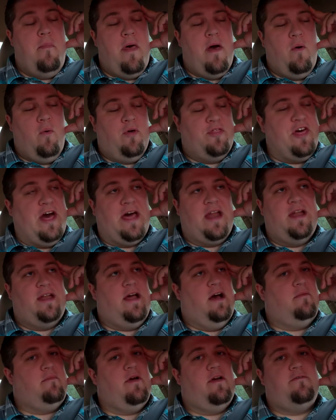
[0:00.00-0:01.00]
Without a
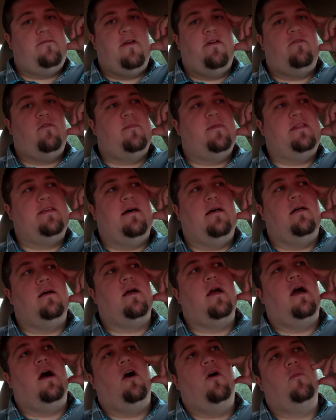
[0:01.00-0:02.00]
doubt, my favorite
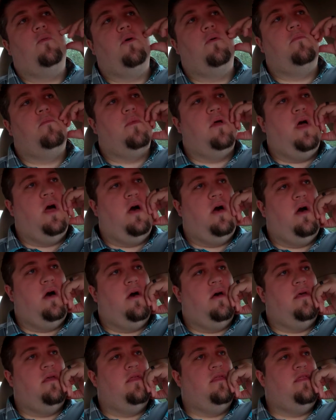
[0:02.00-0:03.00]
Metallica album.
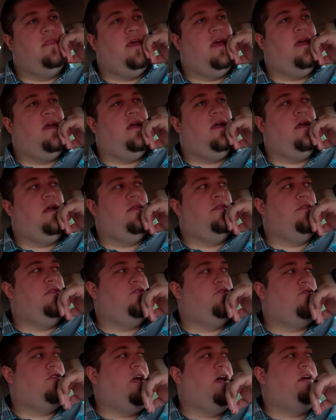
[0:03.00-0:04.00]
The
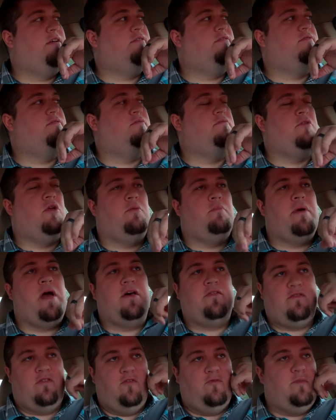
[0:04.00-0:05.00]
tracks,
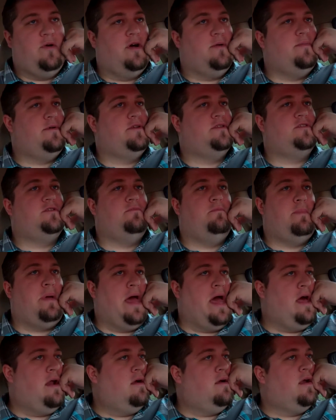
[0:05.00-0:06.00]
Master of Puppets,
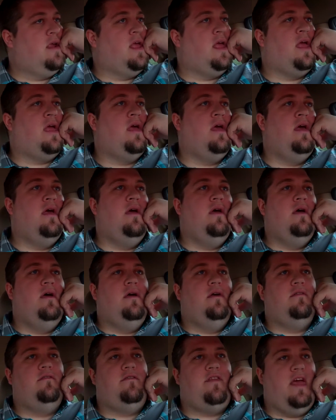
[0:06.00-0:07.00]
Battery,
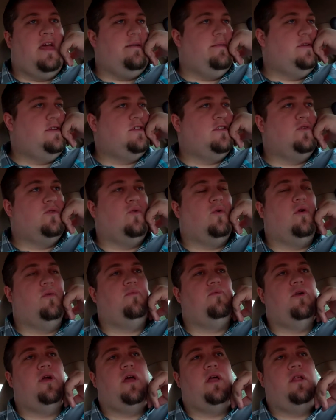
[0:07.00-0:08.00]
Damage
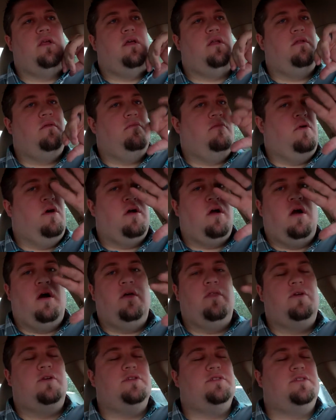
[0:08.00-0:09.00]
Incorporated, among
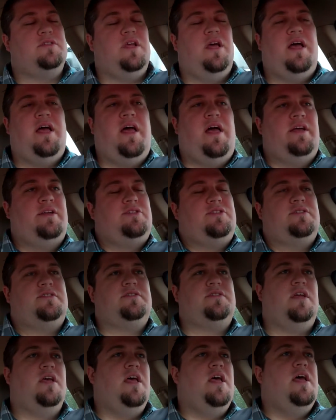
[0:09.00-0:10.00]
others.
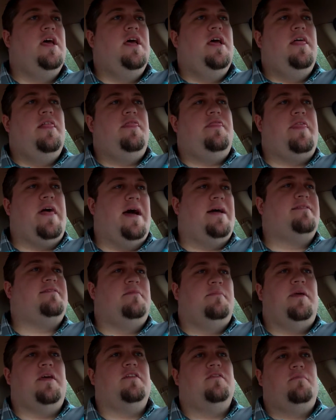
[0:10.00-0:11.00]
That
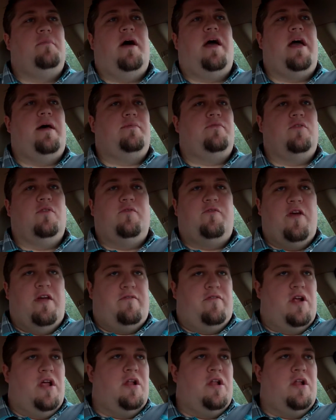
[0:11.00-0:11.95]
to me is my absolute favorite. I